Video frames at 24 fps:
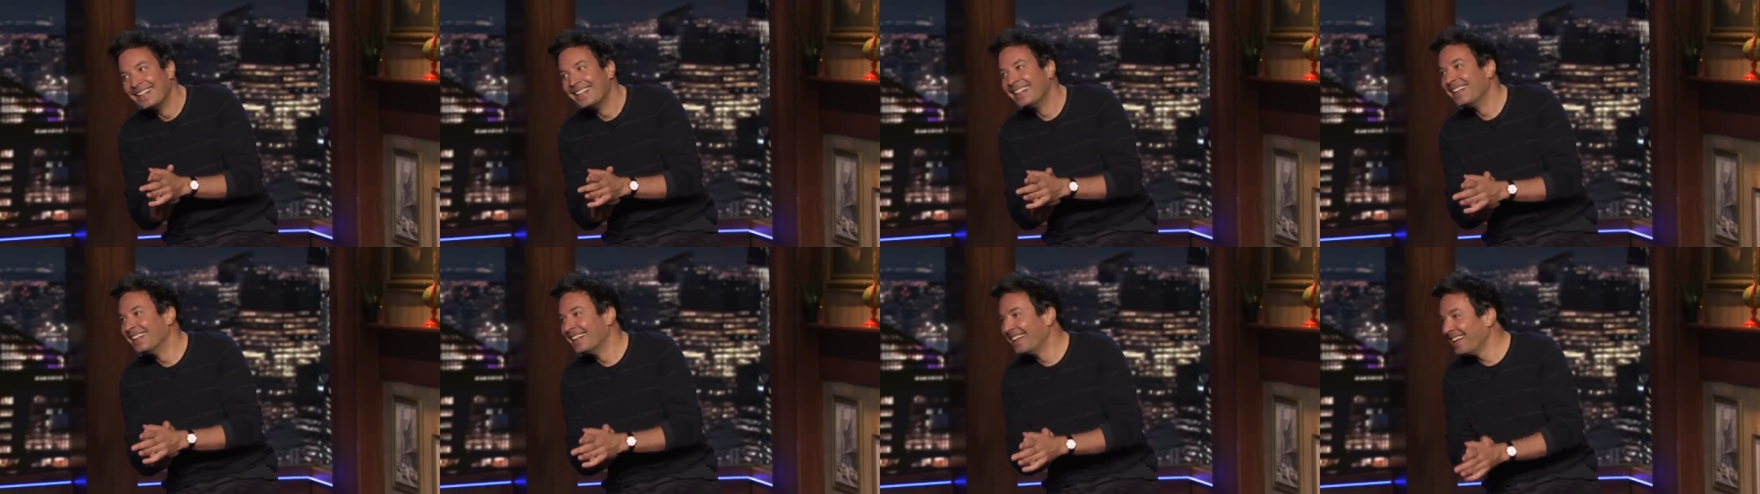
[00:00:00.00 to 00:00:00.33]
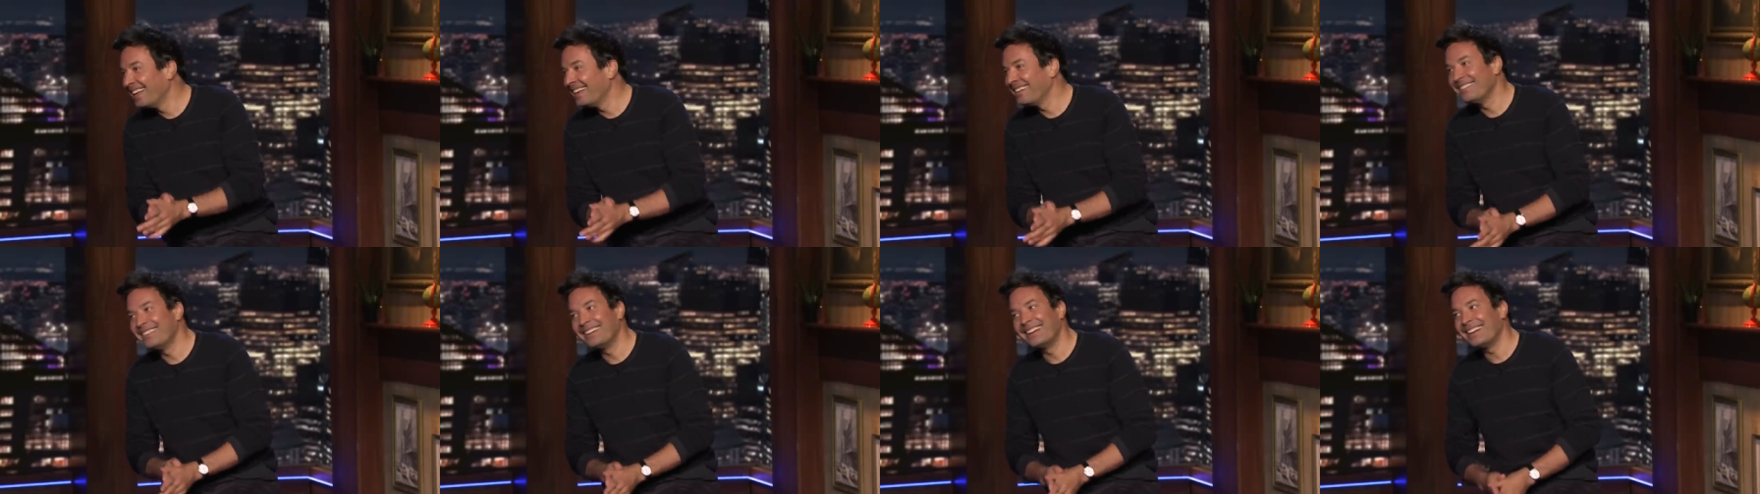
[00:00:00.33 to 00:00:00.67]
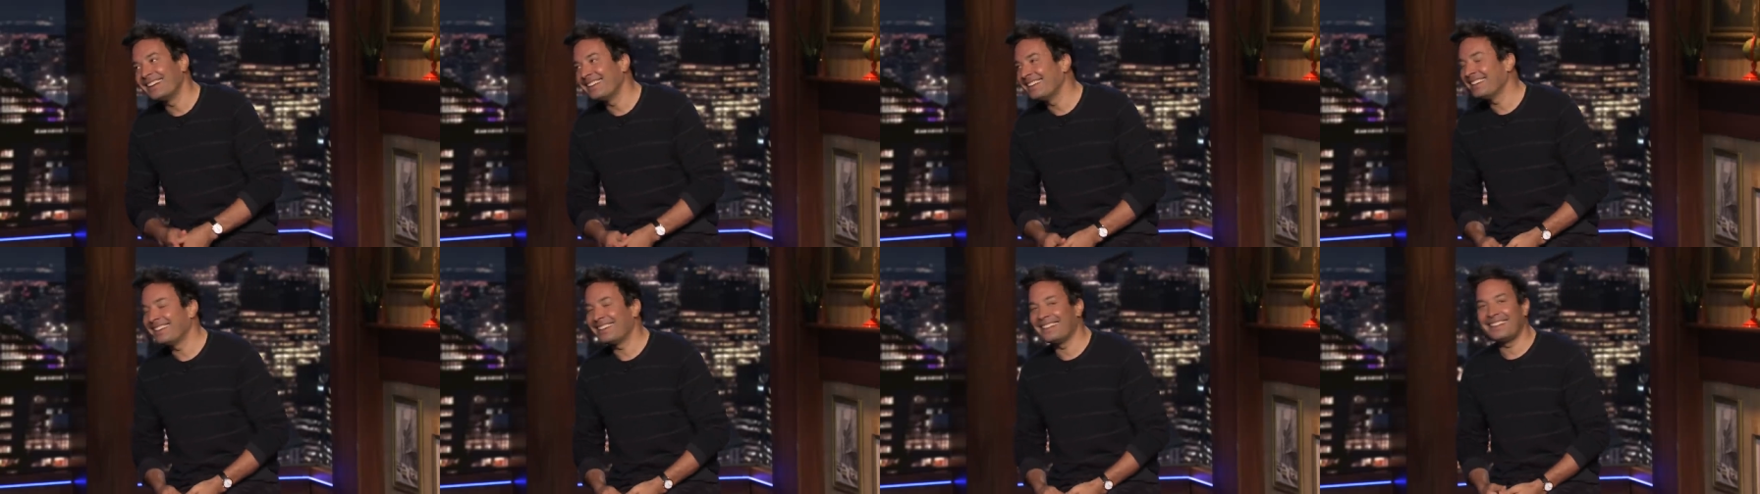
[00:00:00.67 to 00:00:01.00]
Yeah,
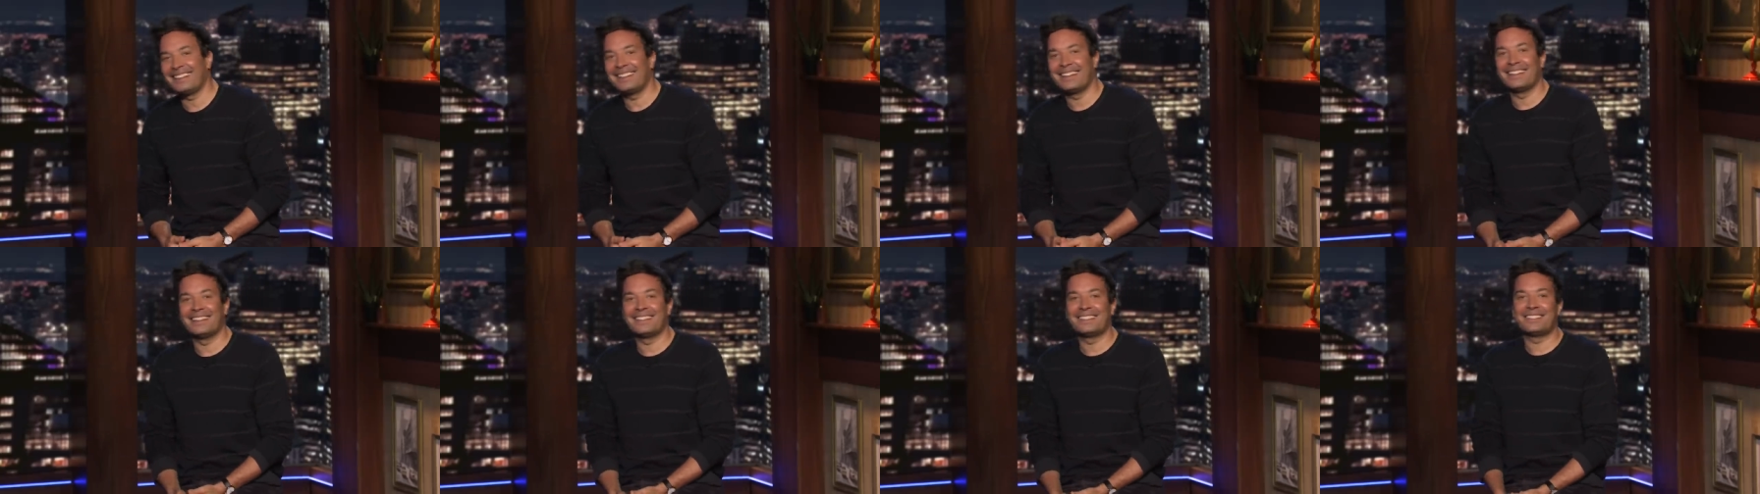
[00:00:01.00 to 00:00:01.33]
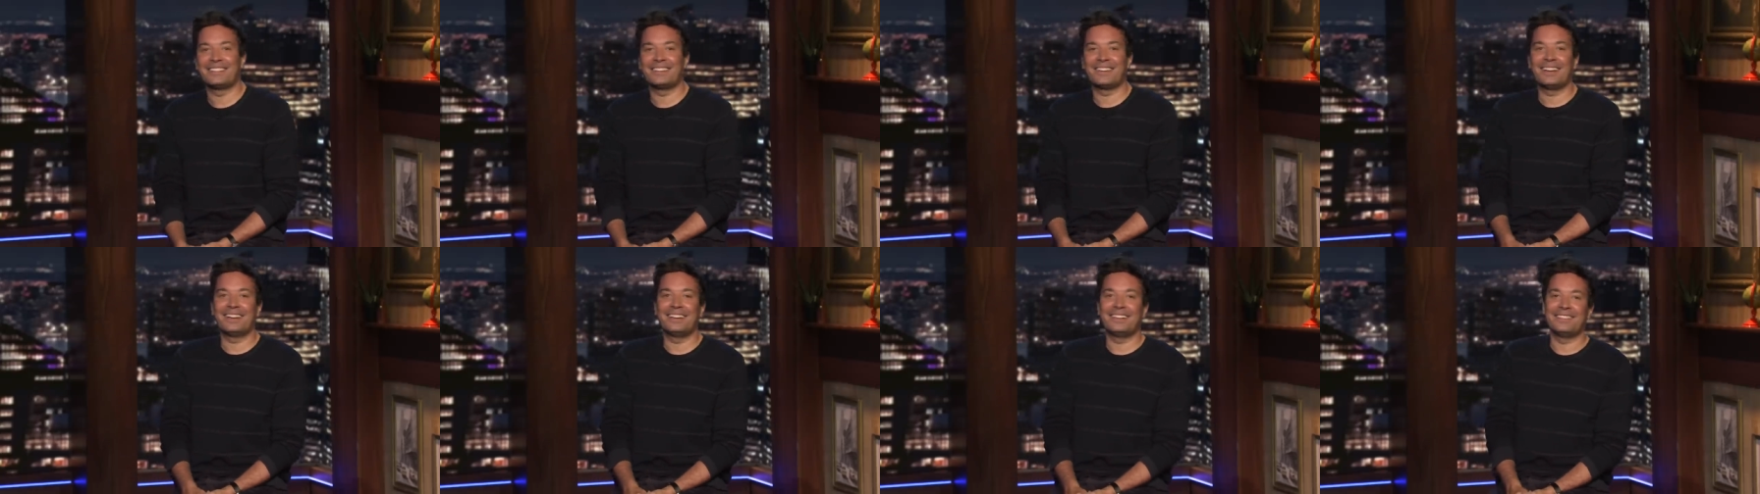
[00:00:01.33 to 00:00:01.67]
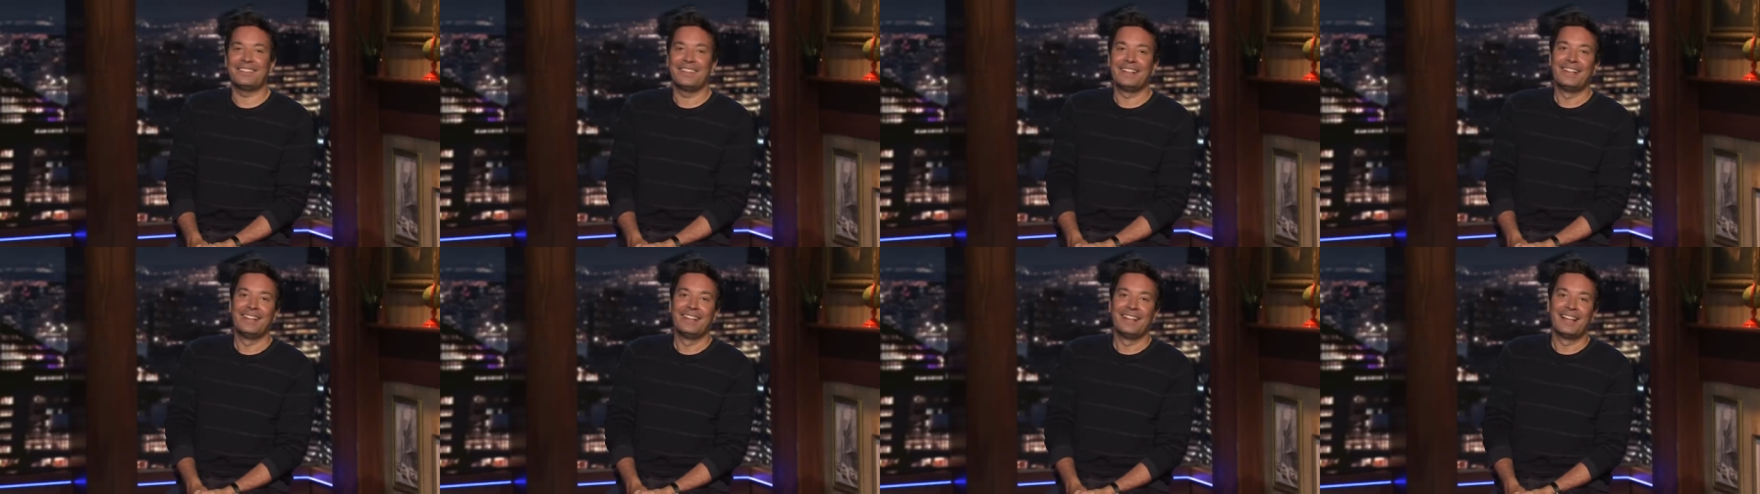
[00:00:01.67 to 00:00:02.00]
man, that's right.
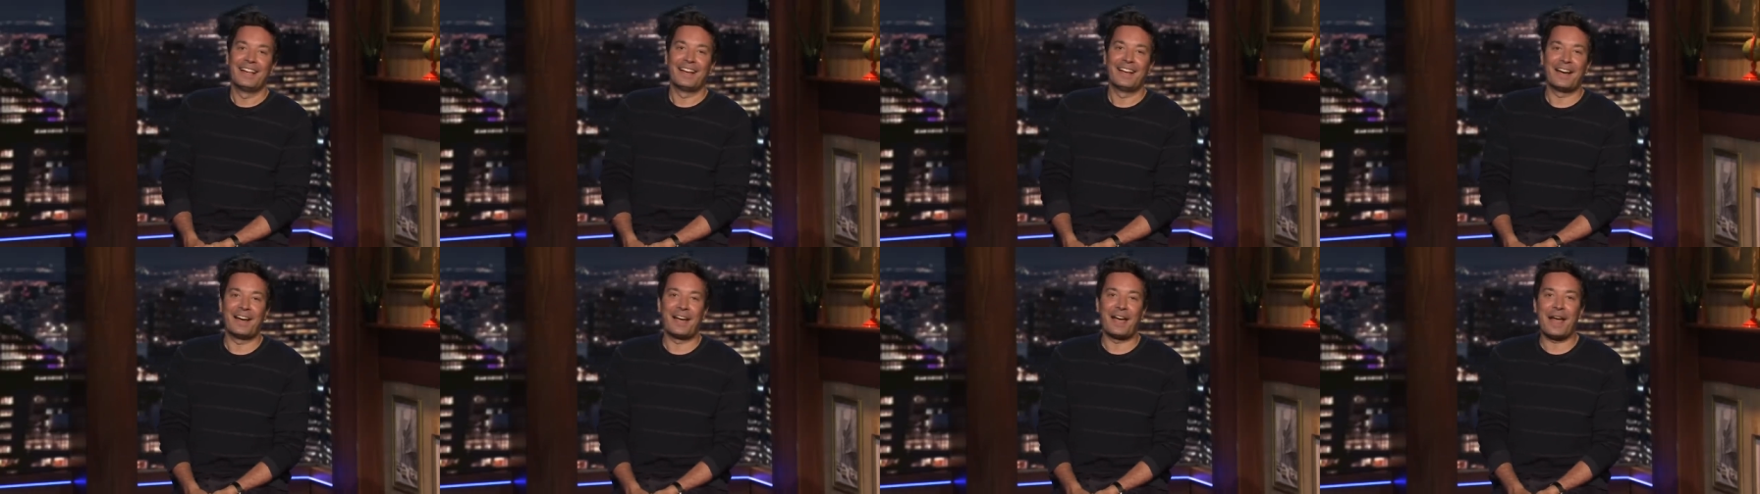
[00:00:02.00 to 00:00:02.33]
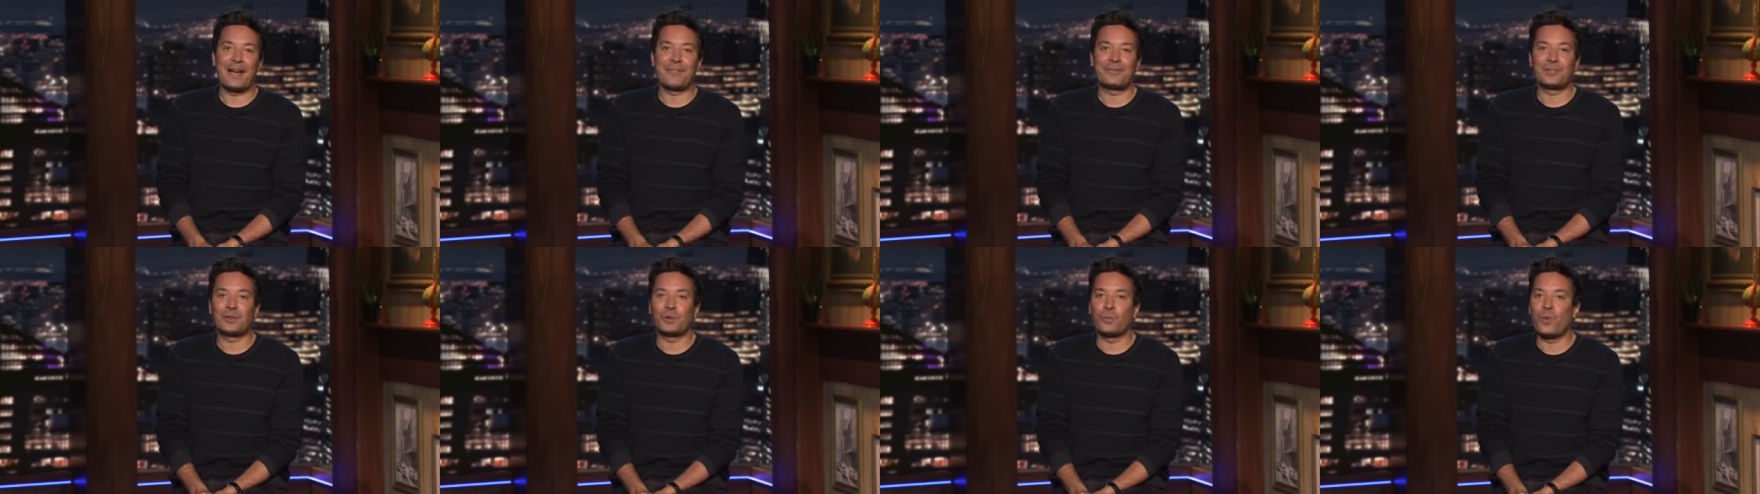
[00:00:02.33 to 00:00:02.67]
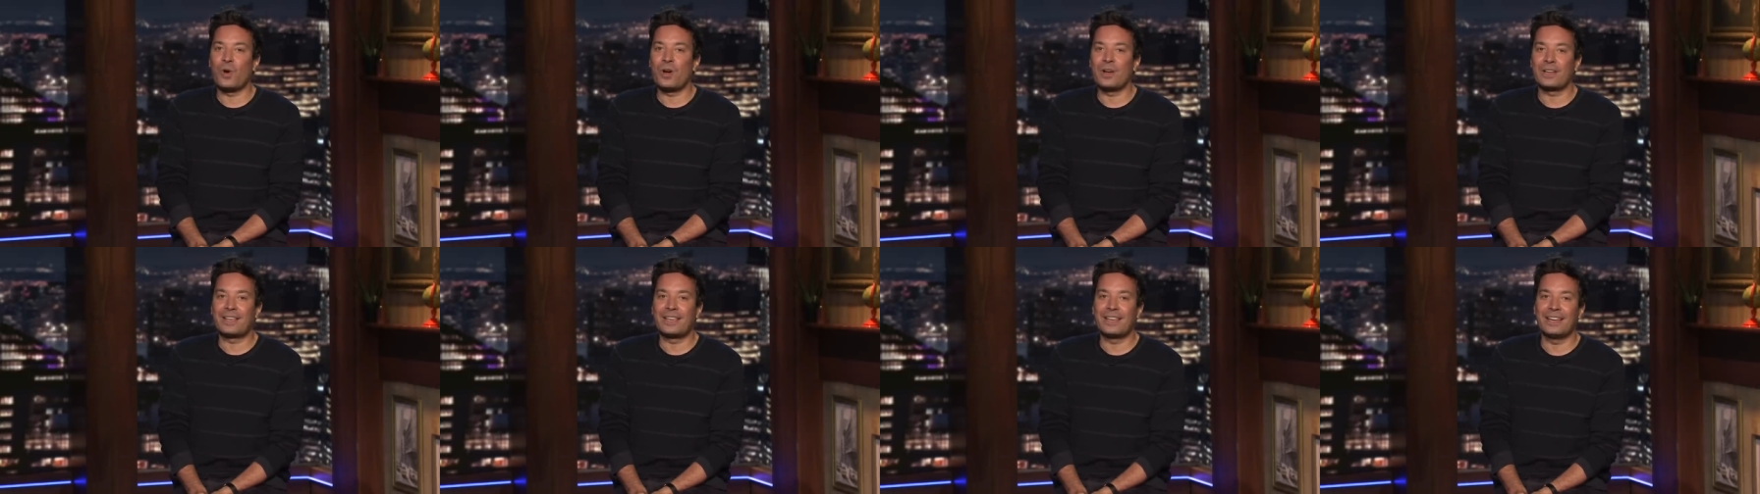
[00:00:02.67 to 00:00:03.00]
After
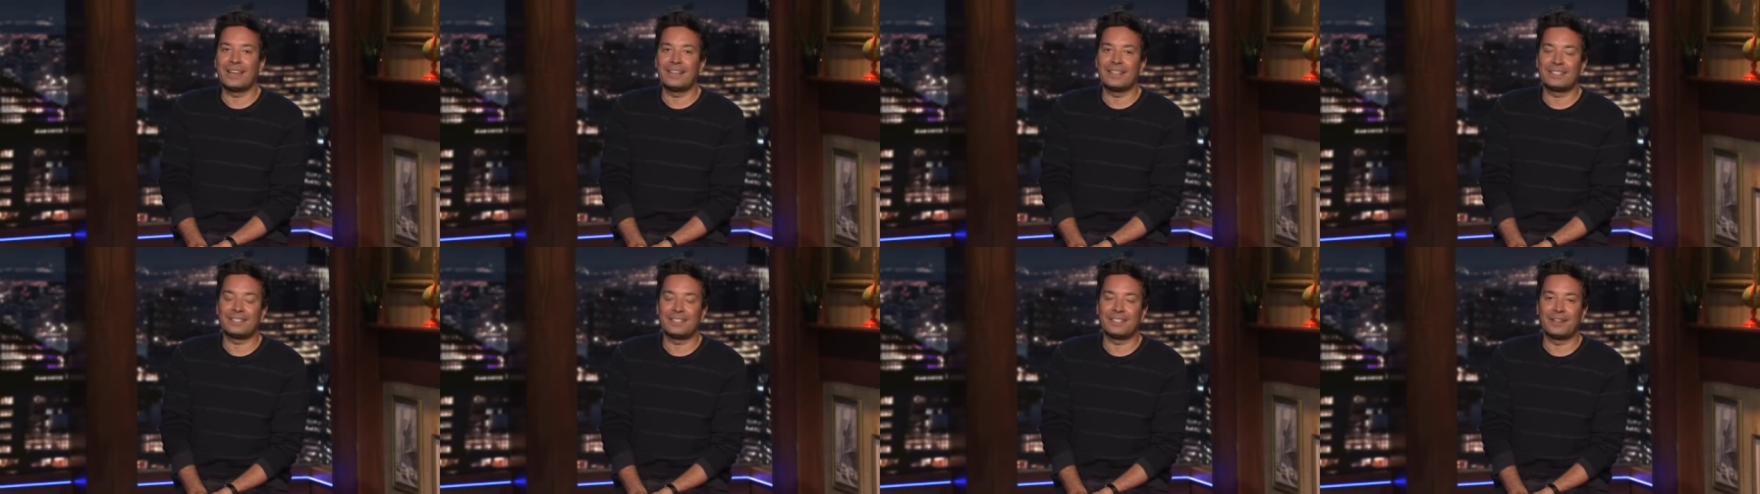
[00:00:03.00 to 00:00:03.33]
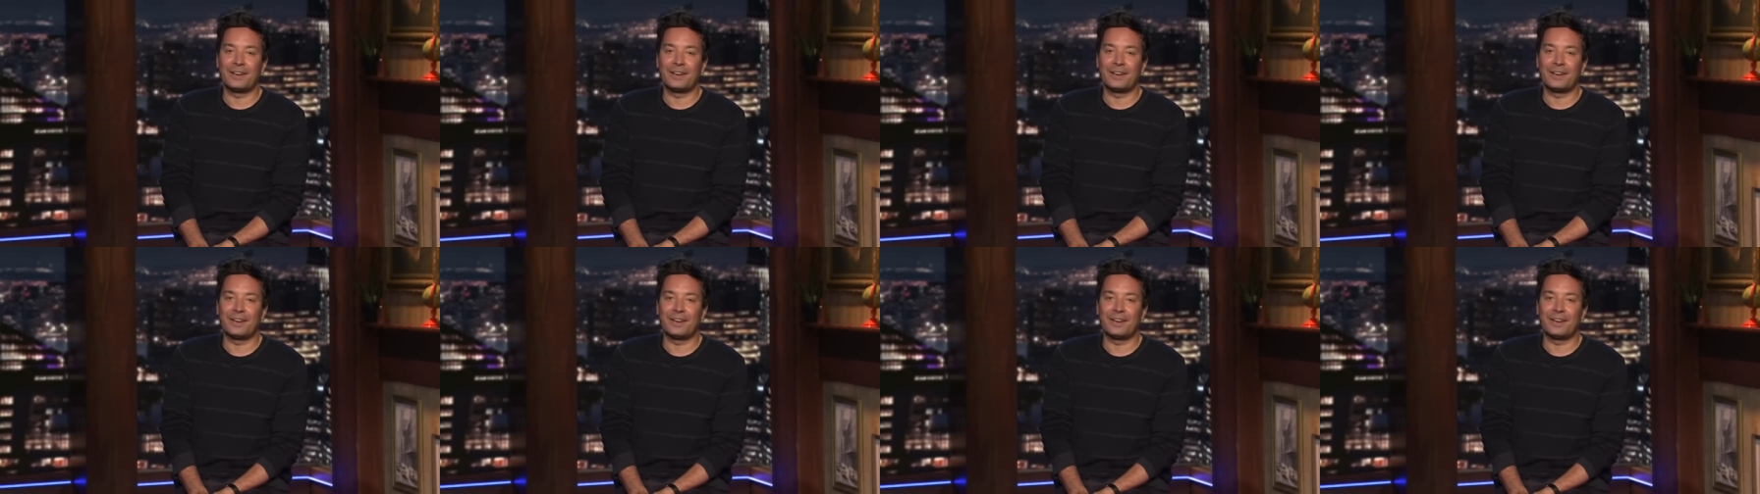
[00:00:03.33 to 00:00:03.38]
one kiss,